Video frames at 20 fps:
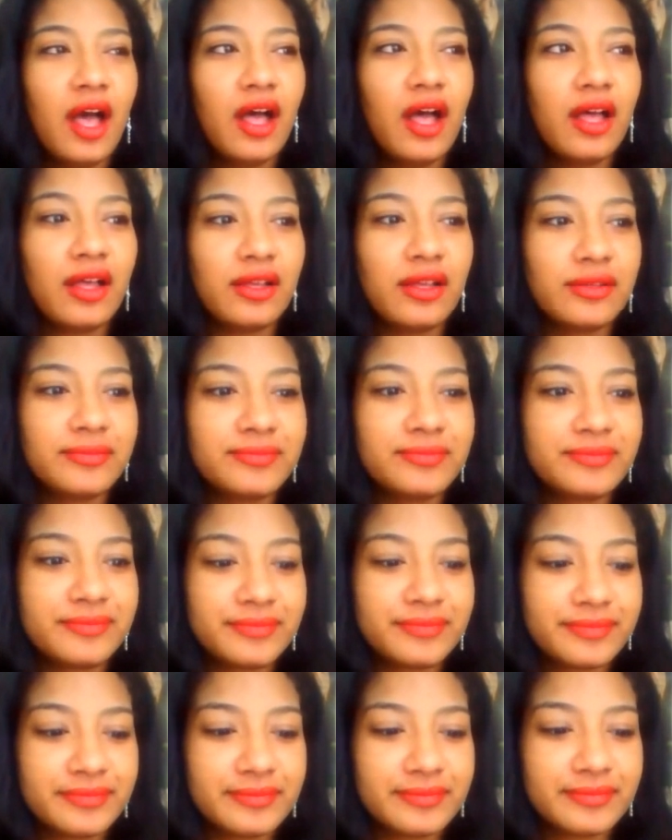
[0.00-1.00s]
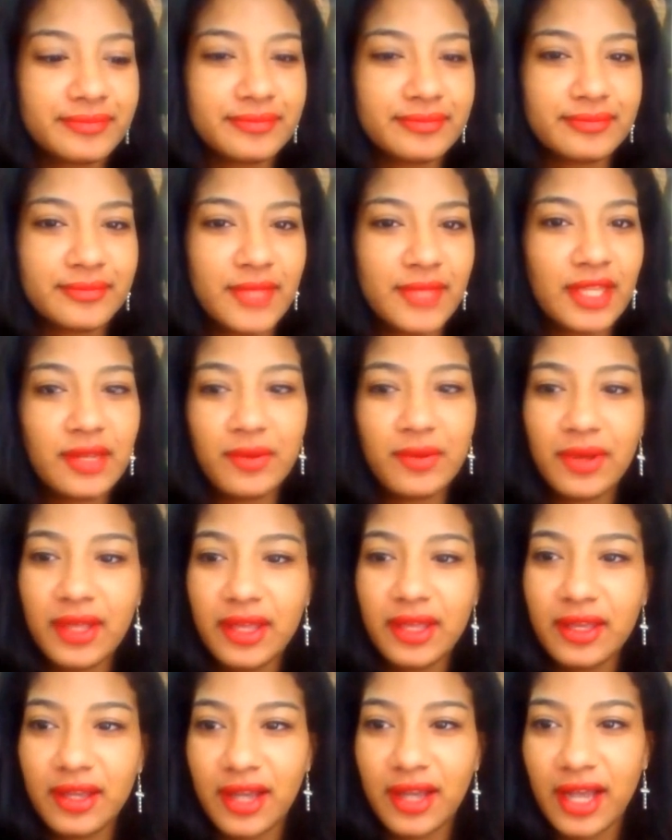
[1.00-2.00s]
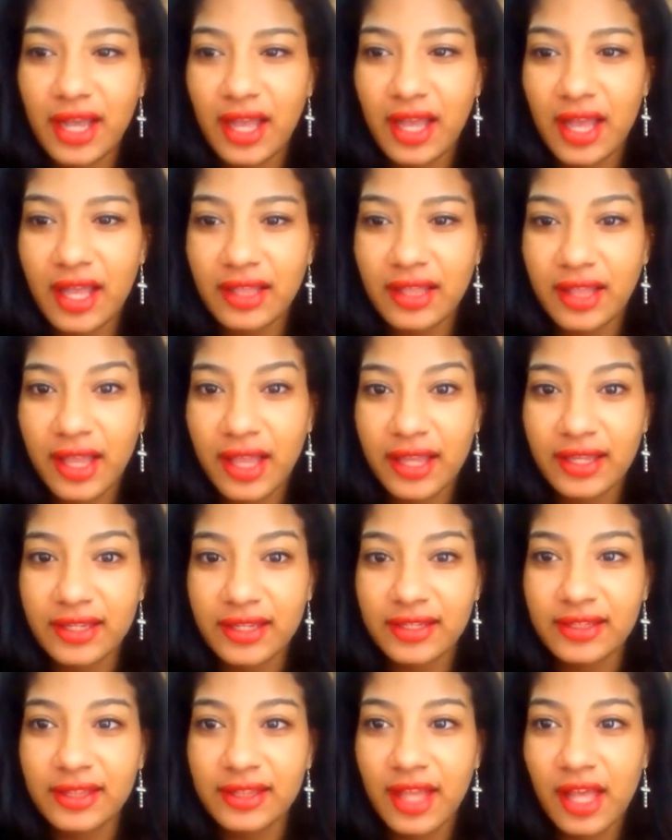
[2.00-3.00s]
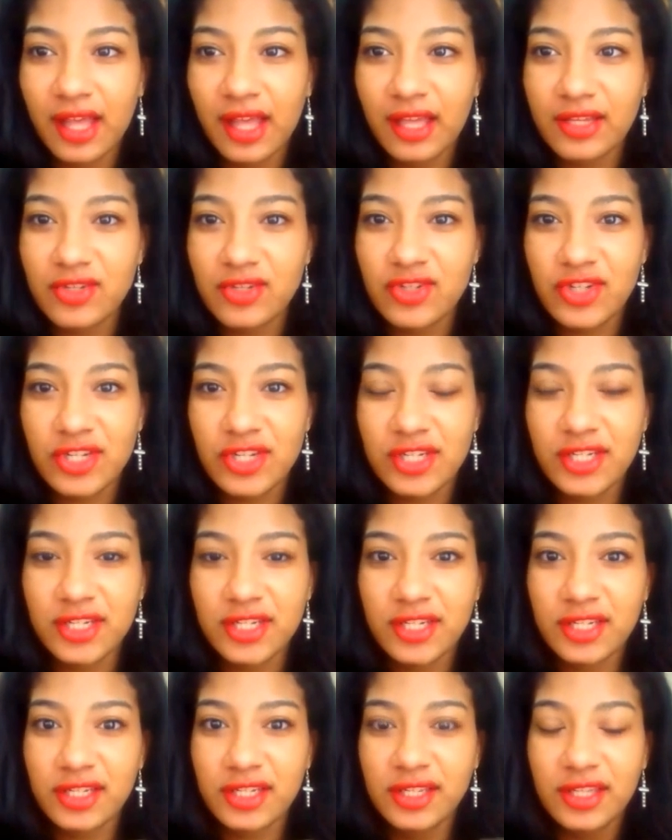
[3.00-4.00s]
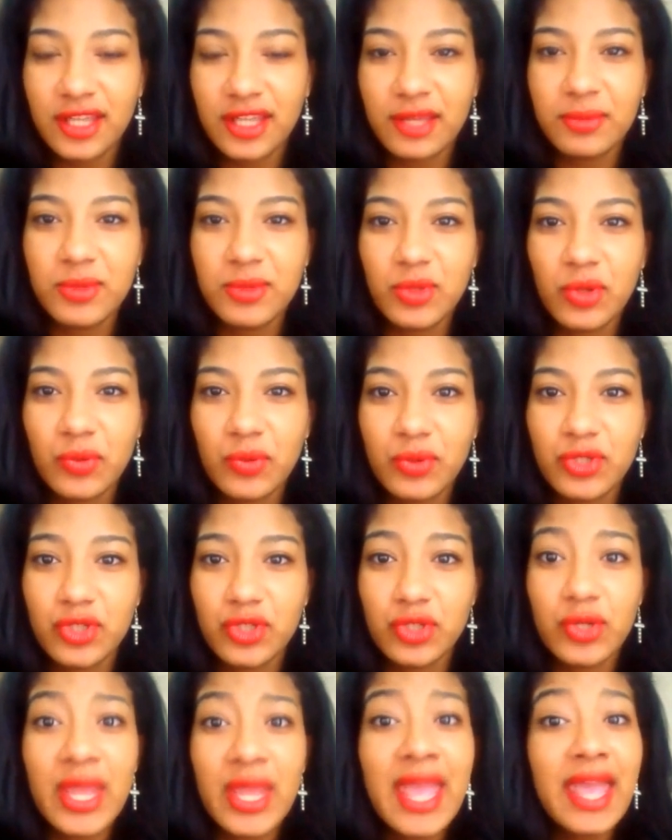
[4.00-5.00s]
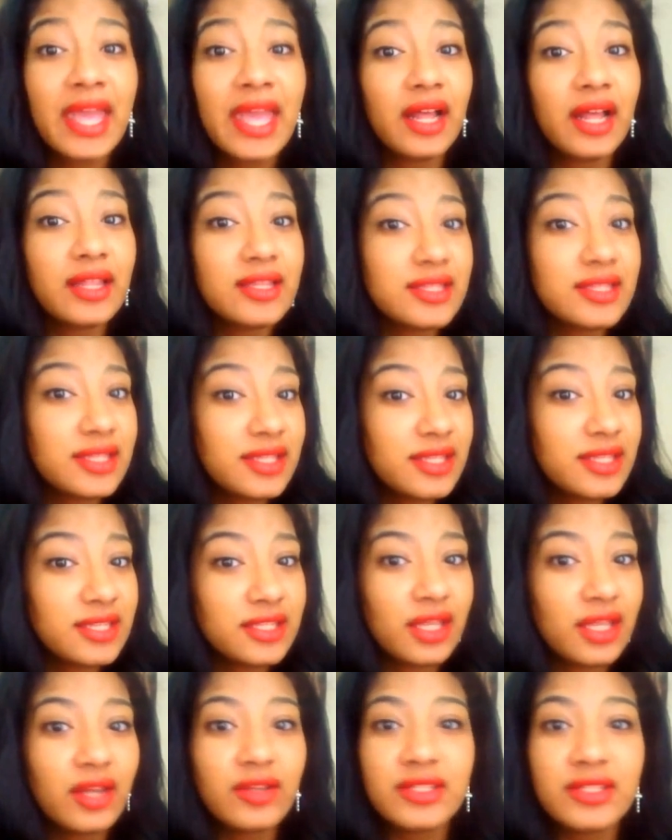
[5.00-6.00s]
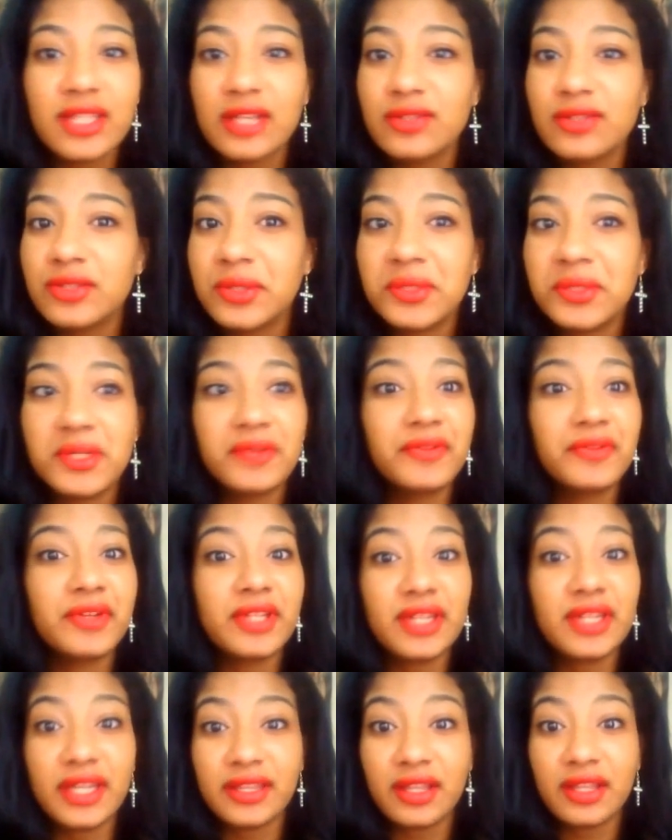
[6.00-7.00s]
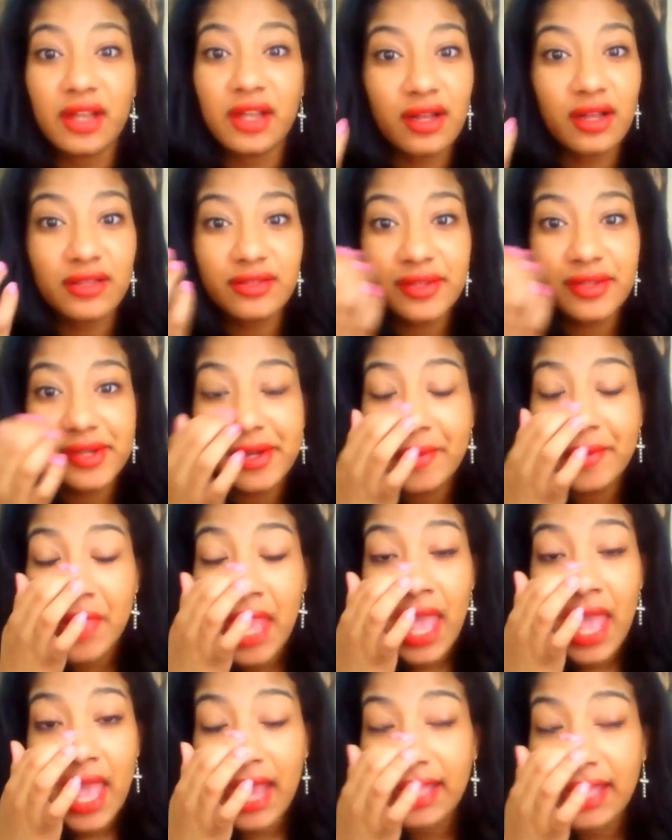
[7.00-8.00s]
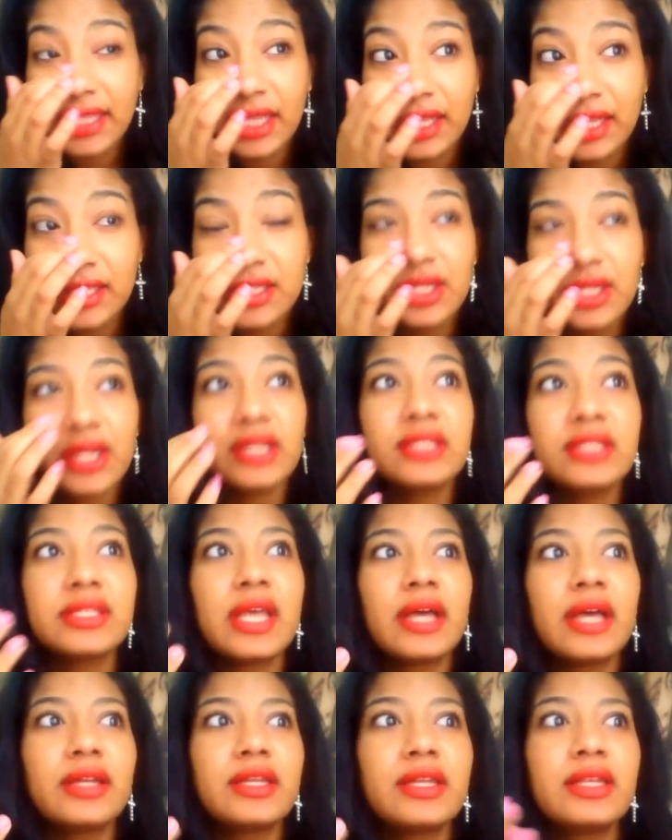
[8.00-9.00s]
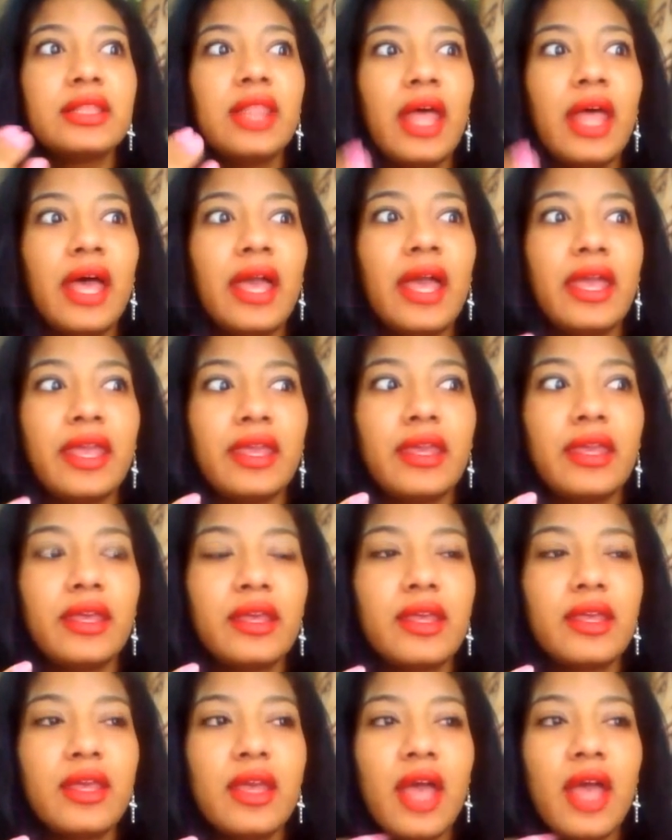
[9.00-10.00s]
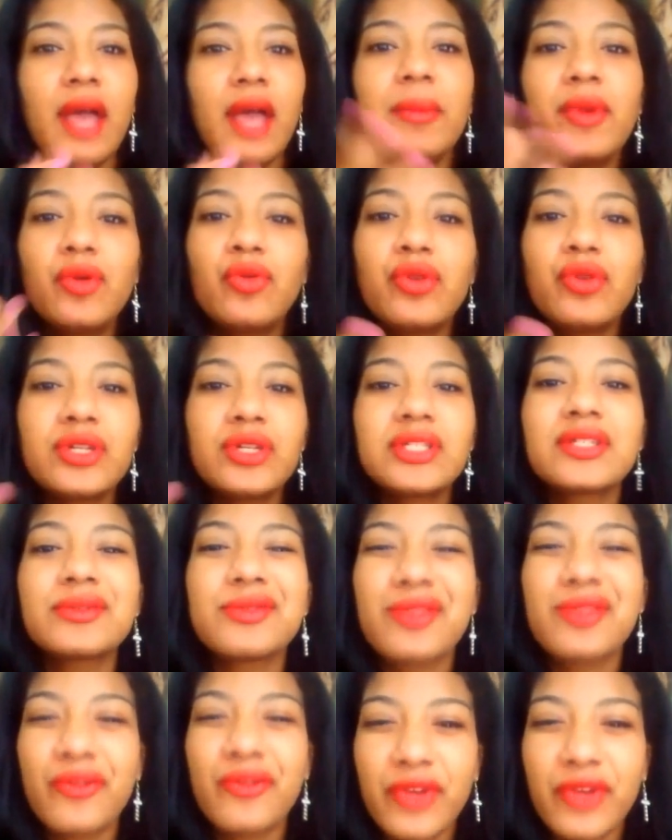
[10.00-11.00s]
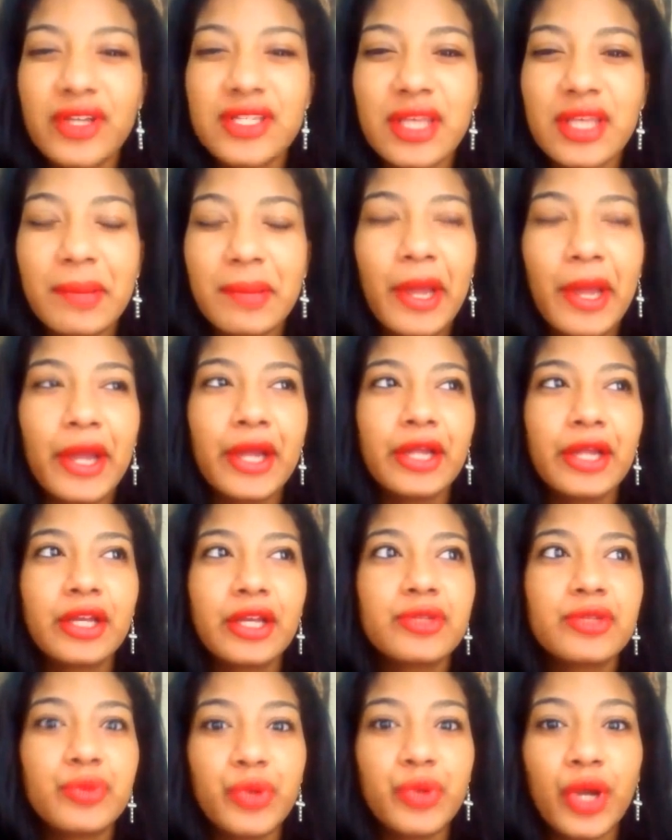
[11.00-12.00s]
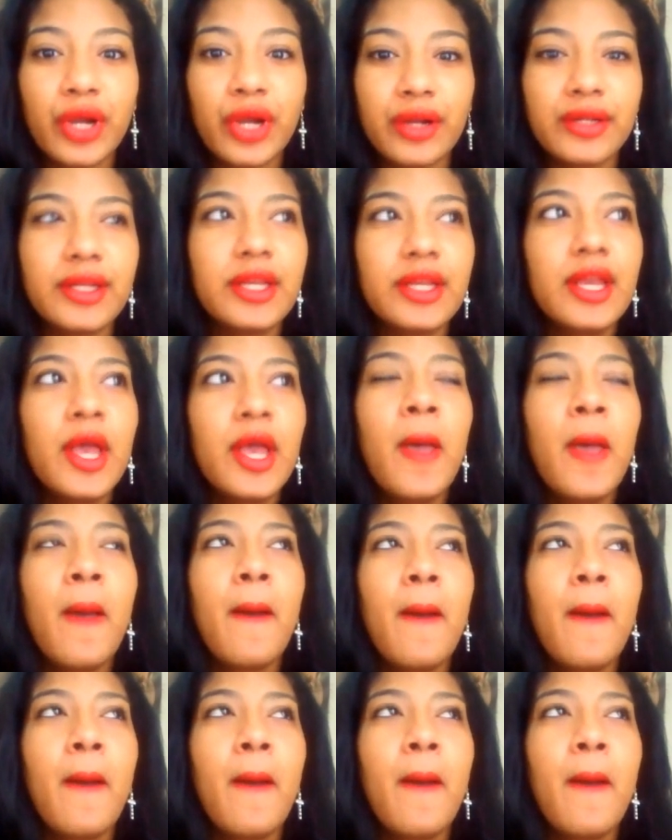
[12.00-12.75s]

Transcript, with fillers: Um, anyway, I, like it a lot, GD. Keep doing what you do. And honestly, this song sounds so different than at the concert. At the concert, it sounded like I mean, of course, because it was the first time I heard, because we heard it.